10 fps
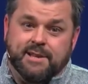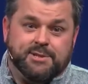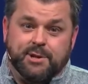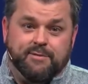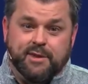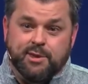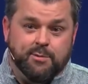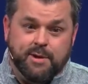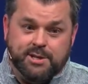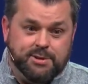of servant you
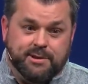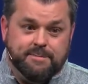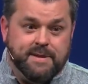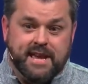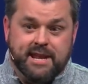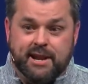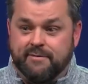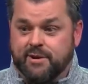wish you could be in and of